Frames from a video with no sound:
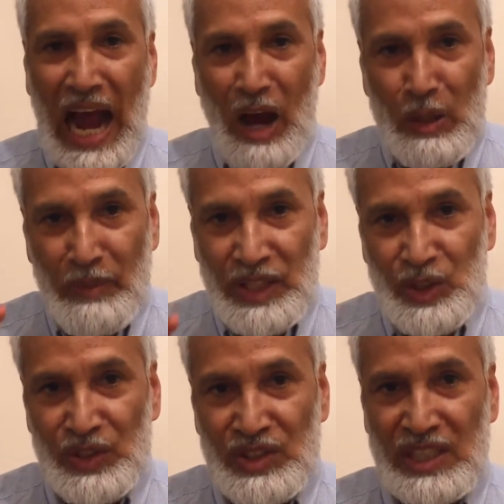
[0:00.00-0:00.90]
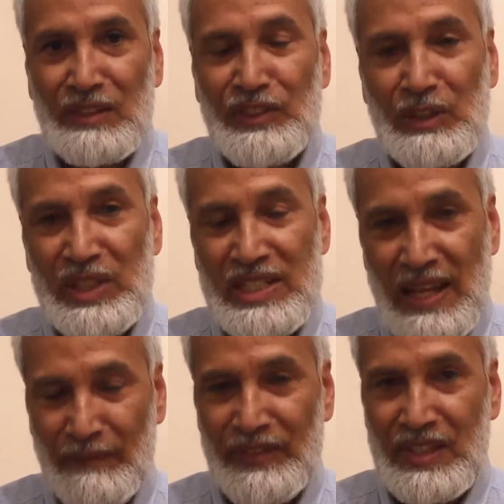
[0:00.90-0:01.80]
I will mention just a few
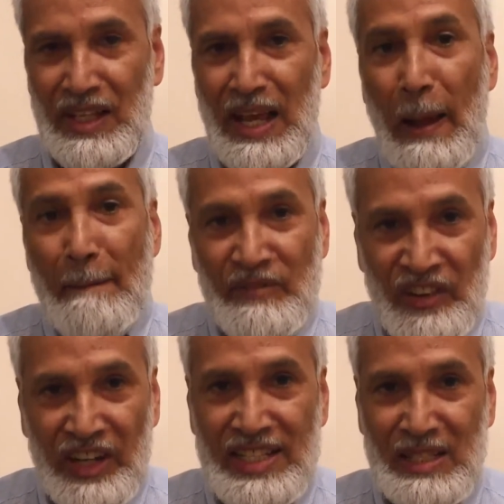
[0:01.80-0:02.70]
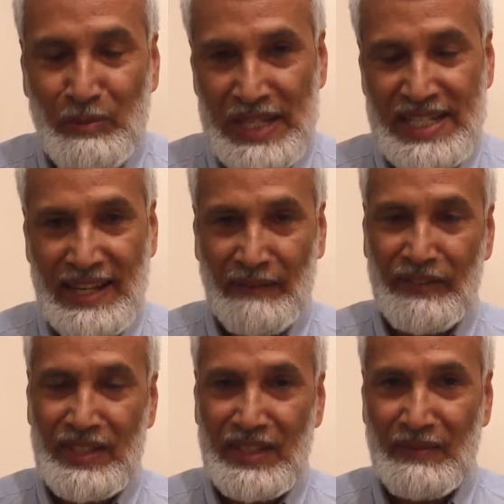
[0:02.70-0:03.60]
steps, very simple
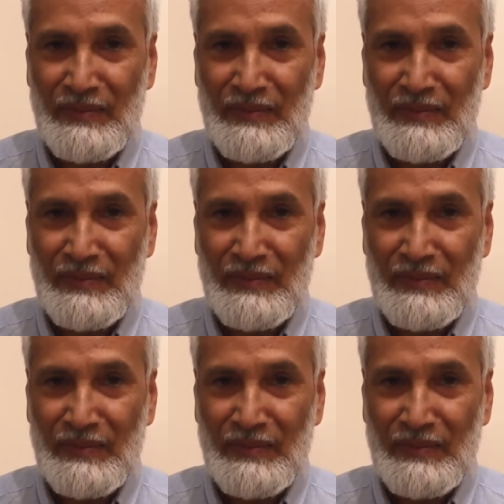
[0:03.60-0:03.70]
steps.